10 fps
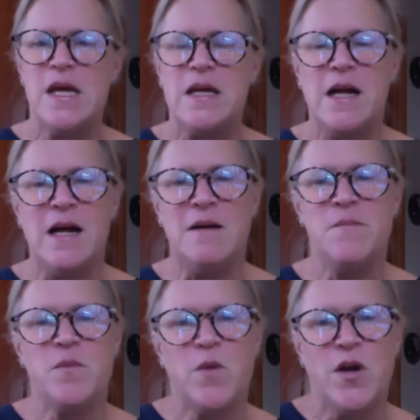
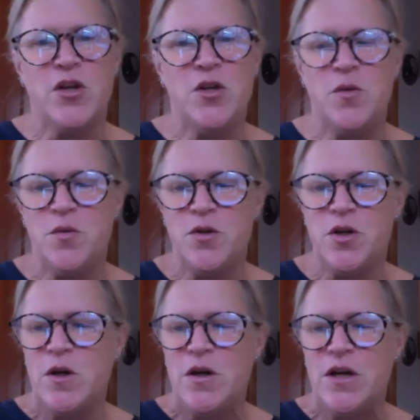um, where you
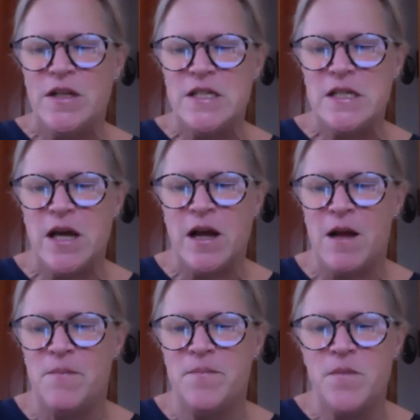could
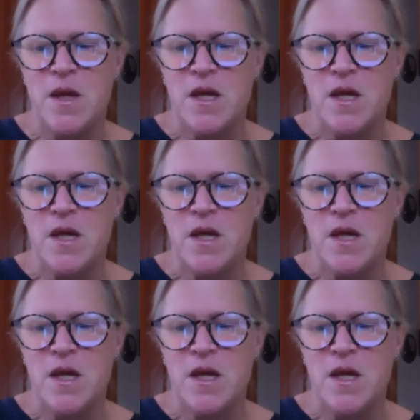um,